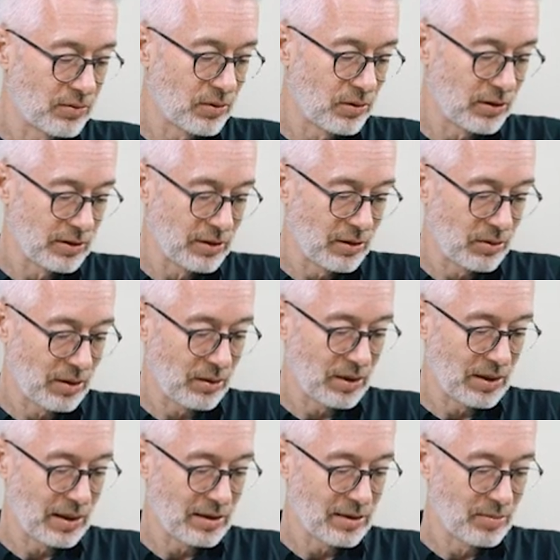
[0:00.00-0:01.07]
of course, here in
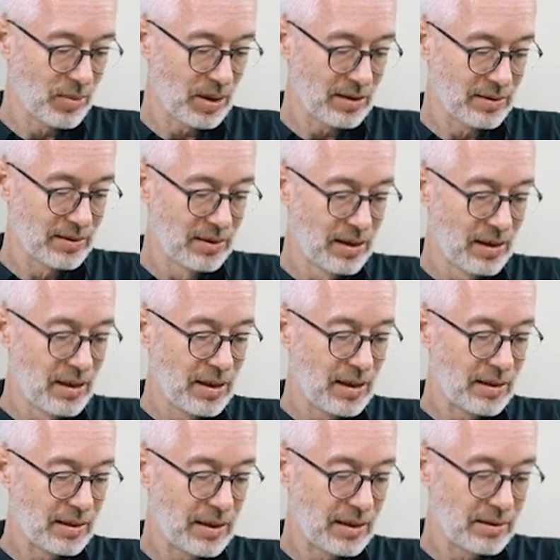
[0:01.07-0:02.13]
our namespace.
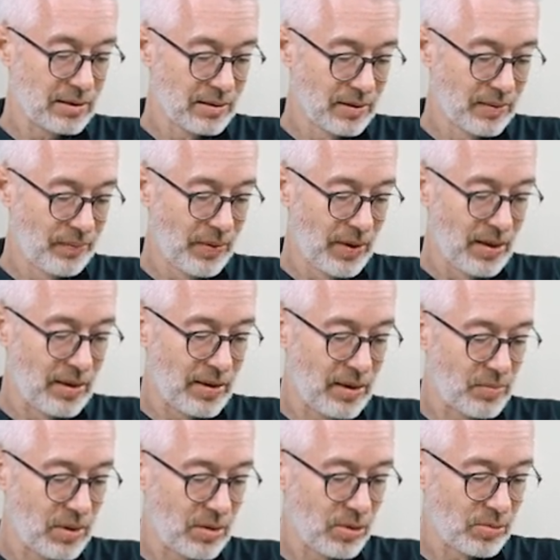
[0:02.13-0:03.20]
And again, the
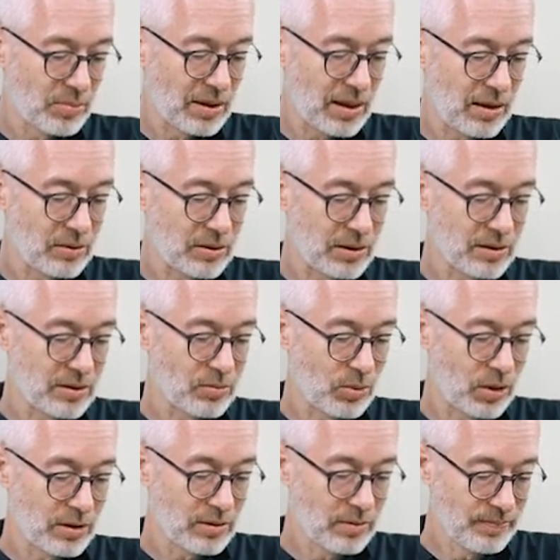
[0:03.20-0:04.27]
minimum count is
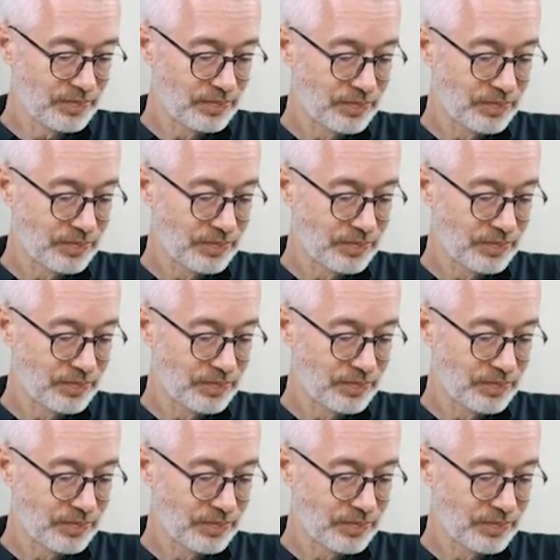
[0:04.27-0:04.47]
1